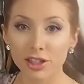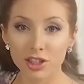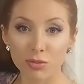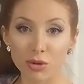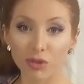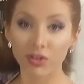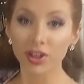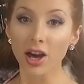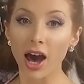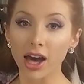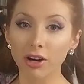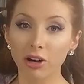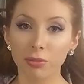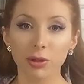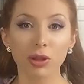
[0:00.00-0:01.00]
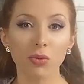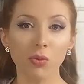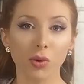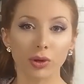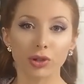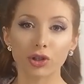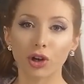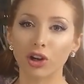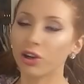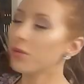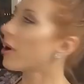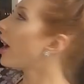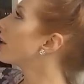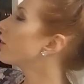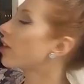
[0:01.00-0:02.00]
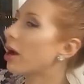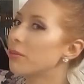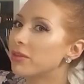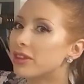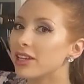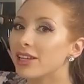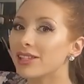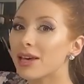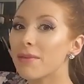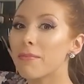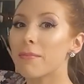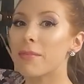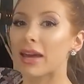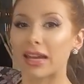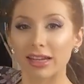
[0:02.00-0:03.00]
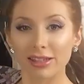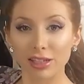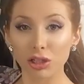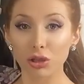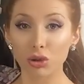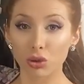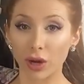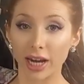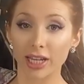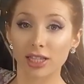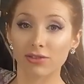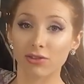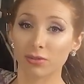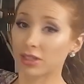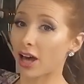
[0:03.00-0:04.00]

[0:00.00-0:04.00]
So moving higher up in the wardrobe, I grabbed these amazing crates from